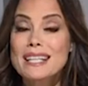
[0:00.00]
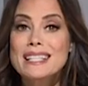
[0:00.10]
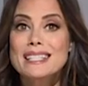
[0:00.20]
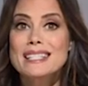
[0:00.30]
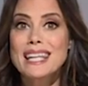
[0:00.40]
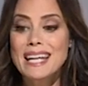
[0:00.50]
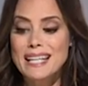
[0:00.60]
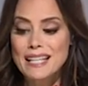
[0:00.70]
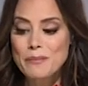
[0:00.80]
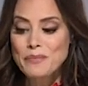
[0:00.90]

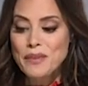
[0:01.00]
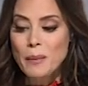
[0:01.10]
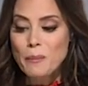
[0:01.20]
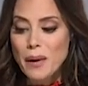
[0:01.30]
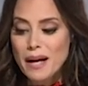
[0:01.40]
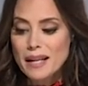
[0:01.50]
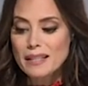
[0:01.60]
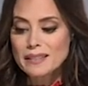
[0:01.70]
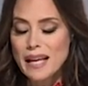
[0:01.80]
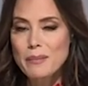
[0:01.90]
skin. But
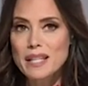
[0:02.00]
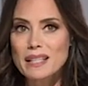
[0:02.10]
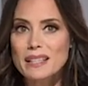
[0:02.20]
lemon,